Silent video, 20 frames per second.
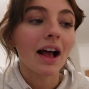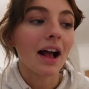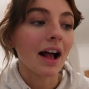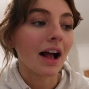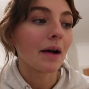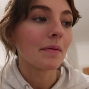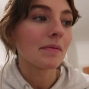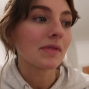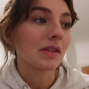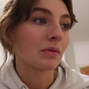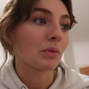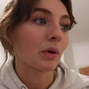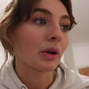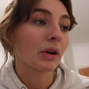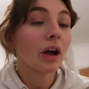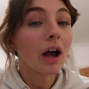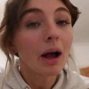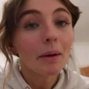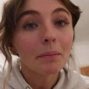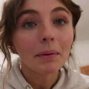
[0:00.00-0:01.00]
And then
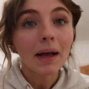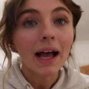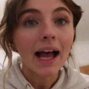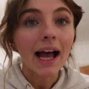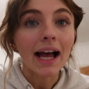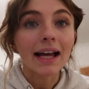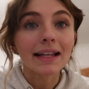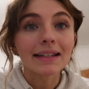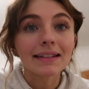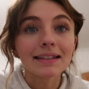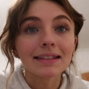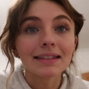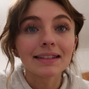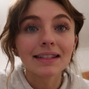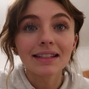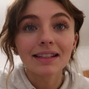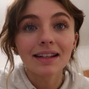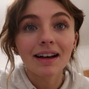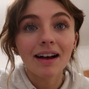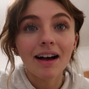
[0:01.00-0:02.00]
woke up, had
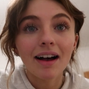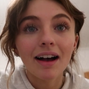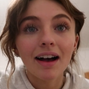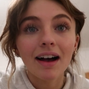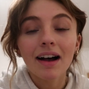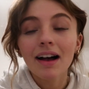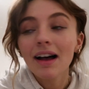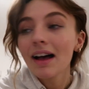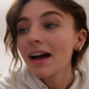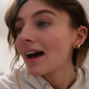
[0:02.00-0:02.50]
dinner,